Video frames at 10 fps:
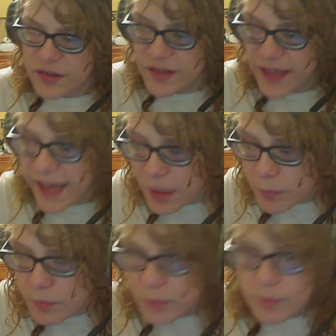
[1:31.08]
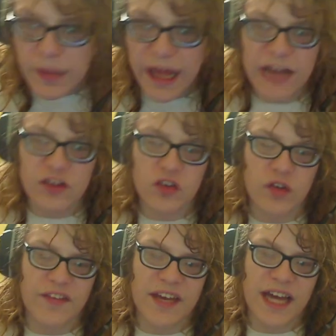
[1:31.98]
today,
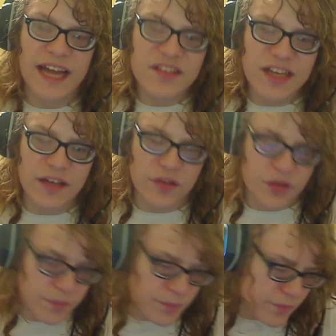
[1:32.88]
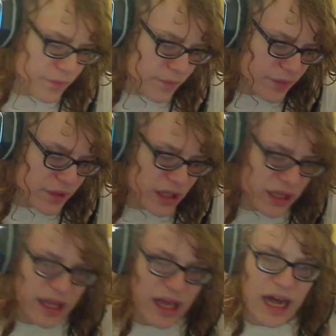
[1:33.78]
actually the 19th,
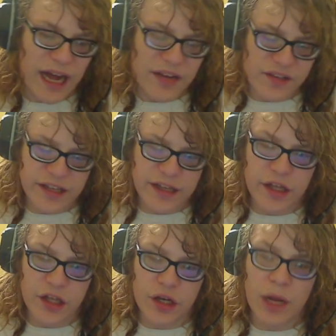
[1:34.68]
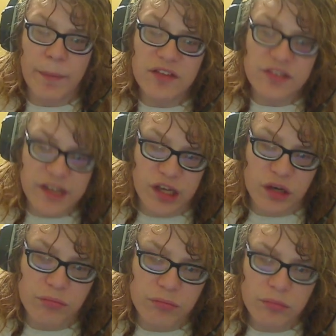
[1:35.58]
I did a PET
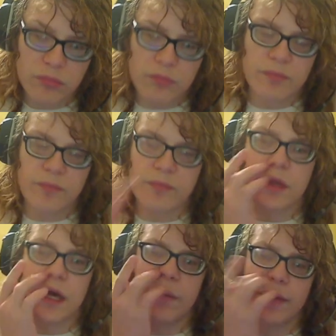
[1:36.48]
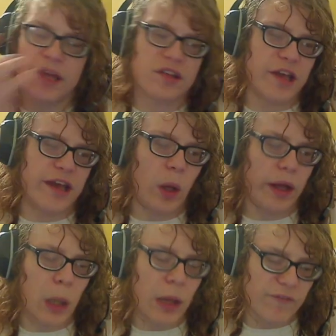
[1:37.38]
scan. I had a PET scan at
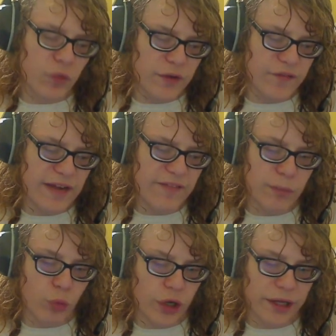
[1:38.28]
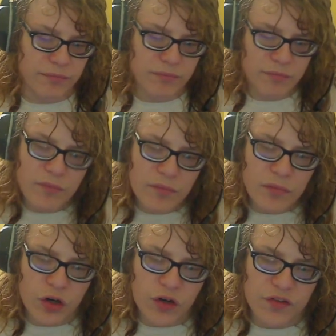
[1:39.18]
like 11:45 that morning,
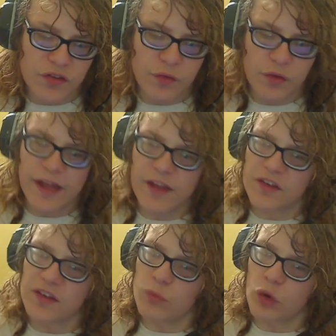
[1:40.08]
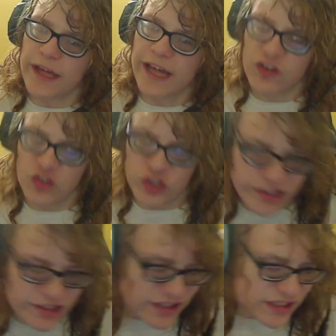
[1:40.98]
or as this morning
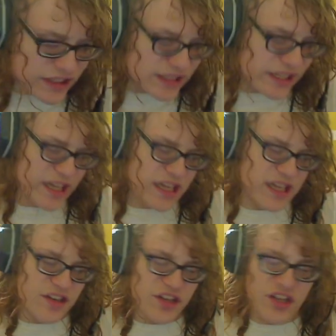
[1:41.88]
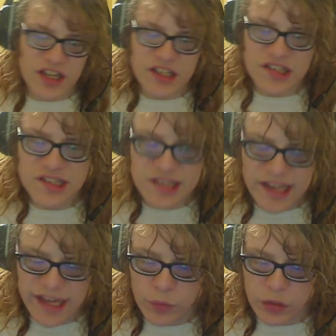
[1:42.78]
actually, and uh, it
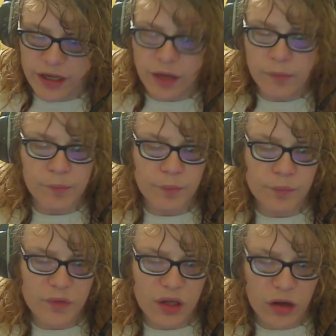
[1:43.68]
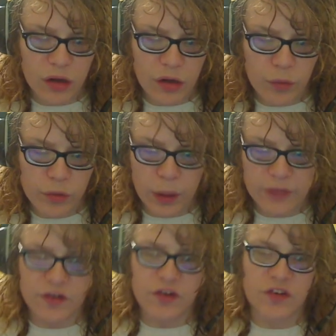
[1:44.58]
said when I um, when I
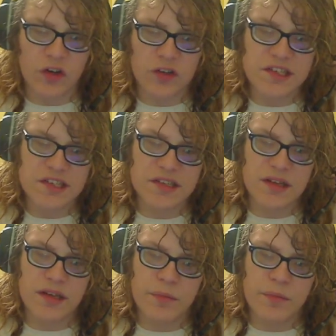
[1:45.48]
looked at the results,